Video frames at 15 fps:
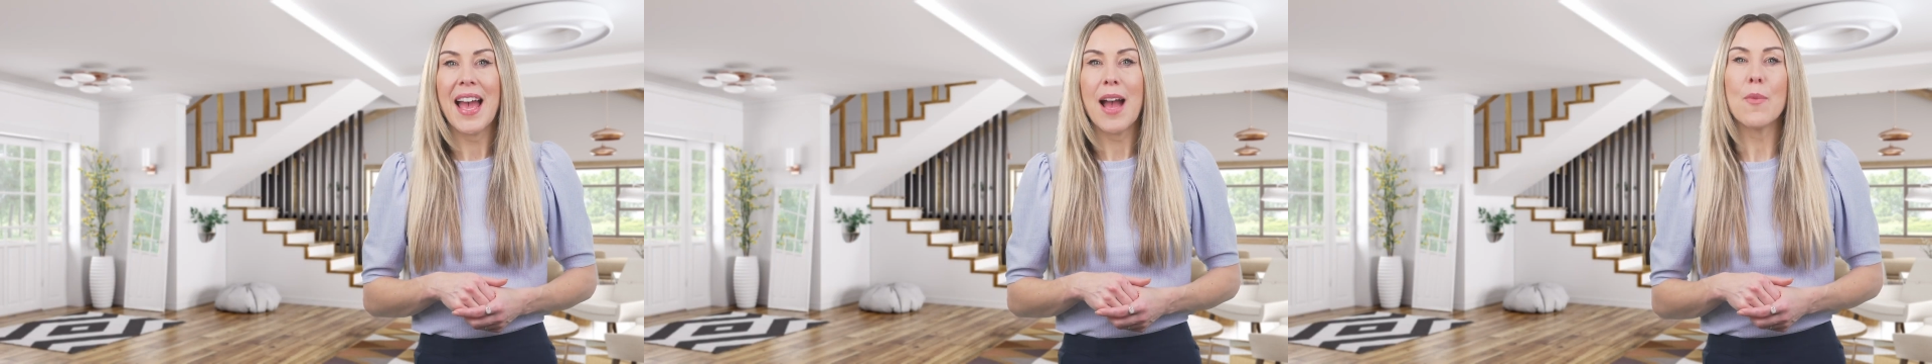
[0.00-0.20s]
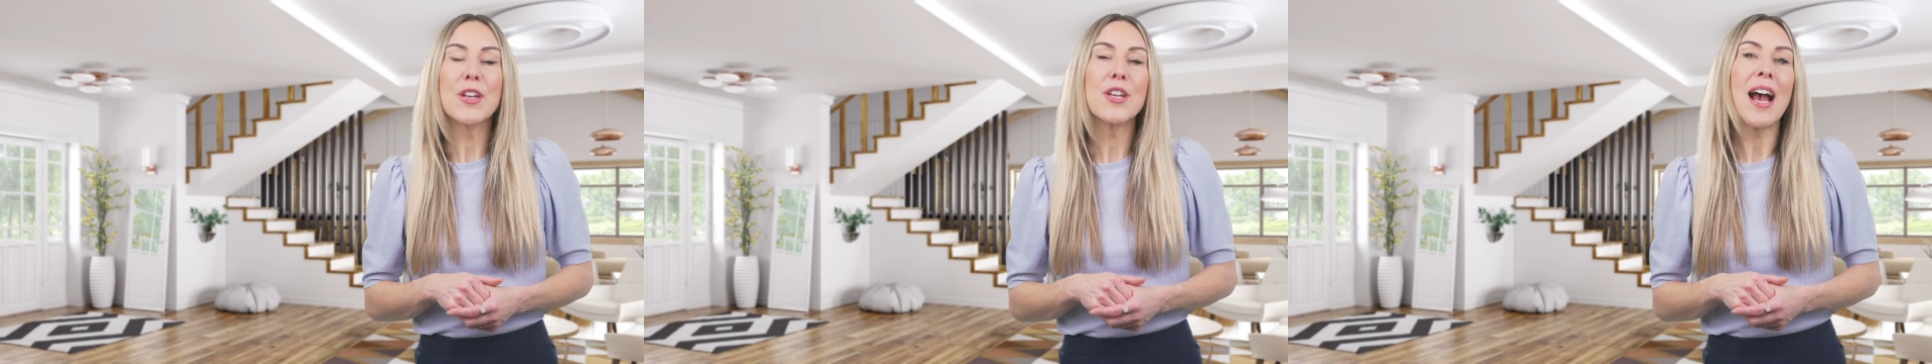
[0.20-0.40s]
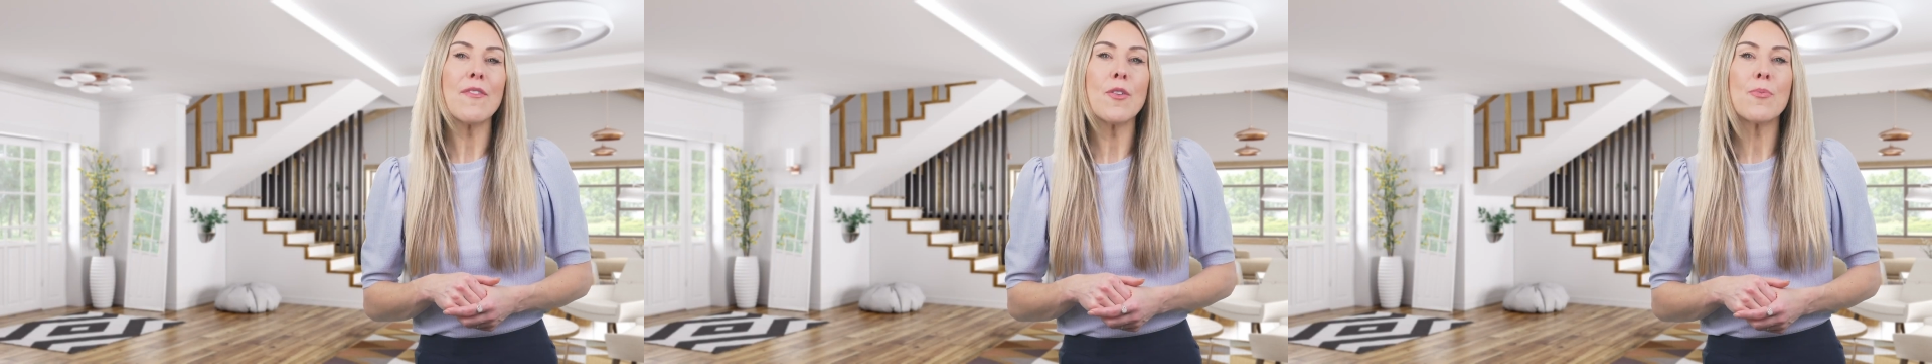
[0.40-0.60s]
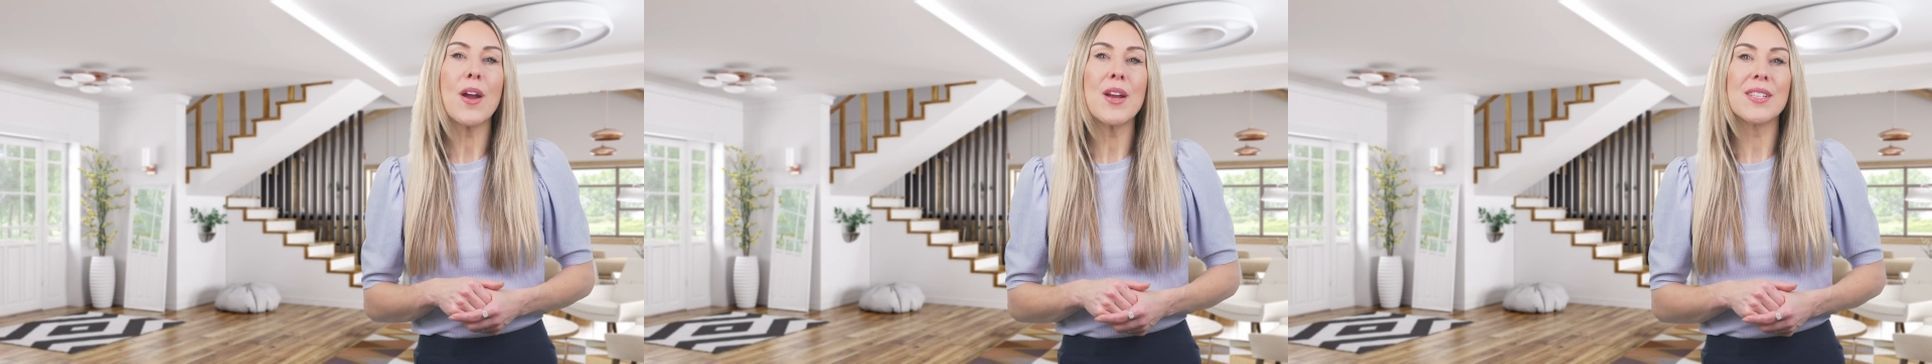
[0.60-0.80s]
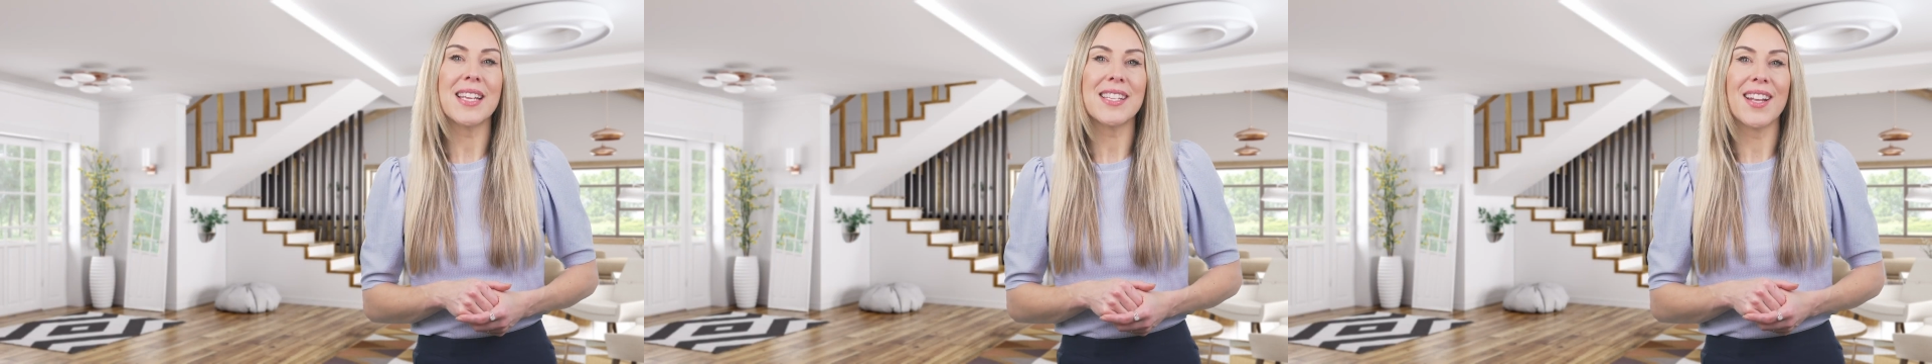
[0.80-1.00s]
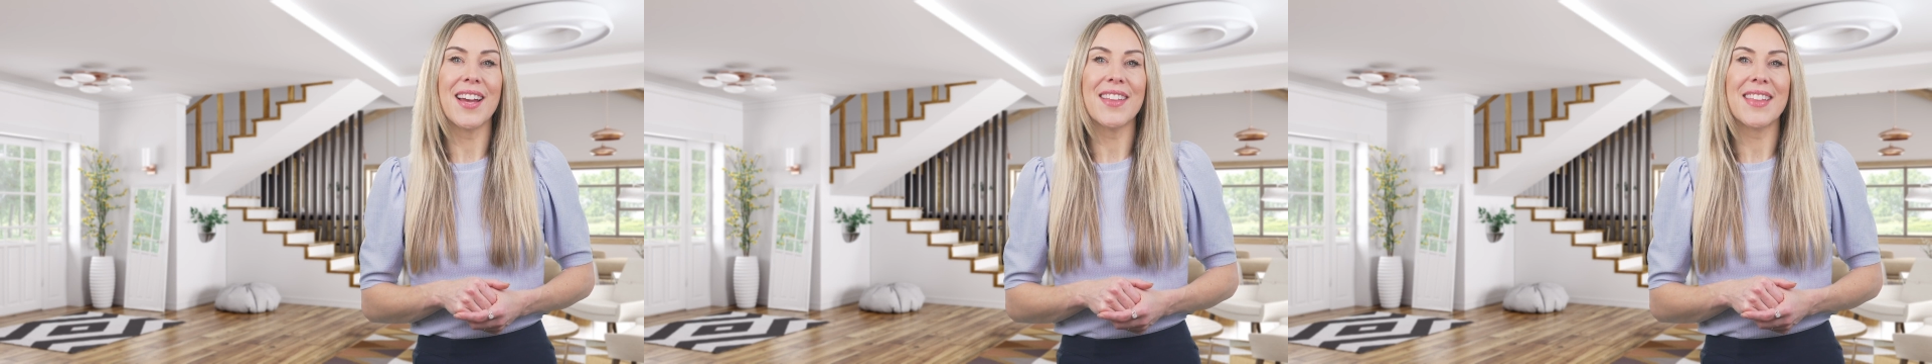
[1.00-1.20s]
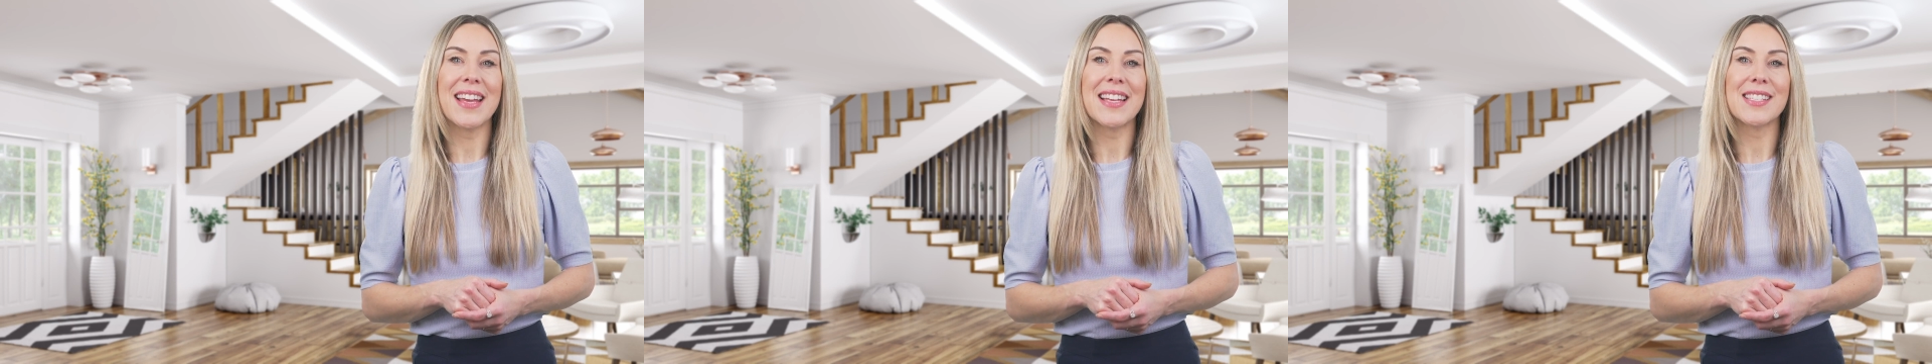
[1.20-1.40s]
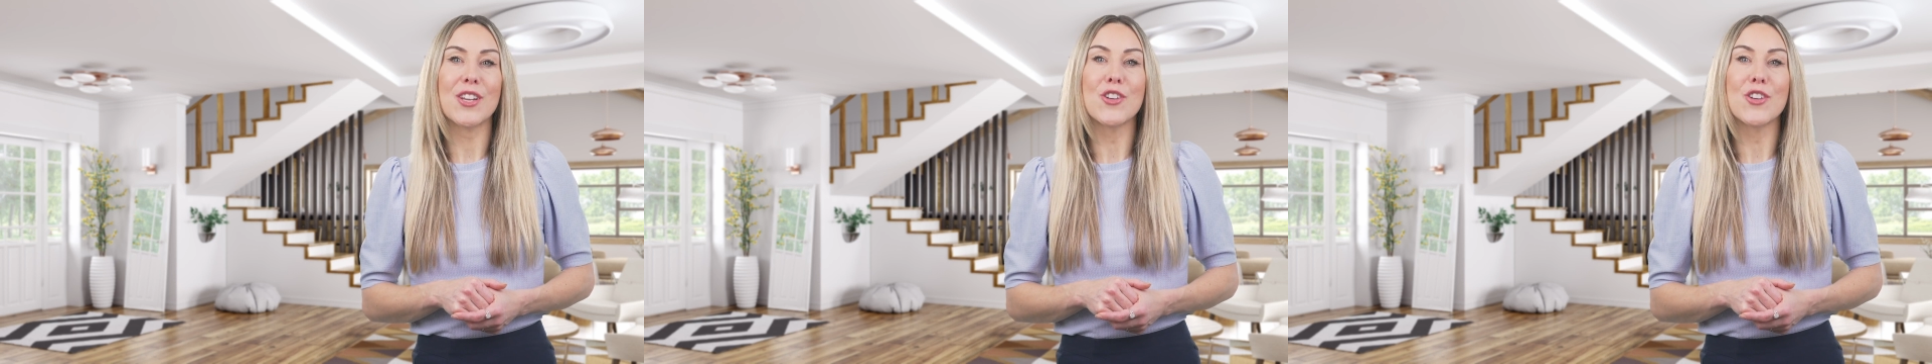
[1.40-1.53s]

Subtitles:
And when you have a process like this,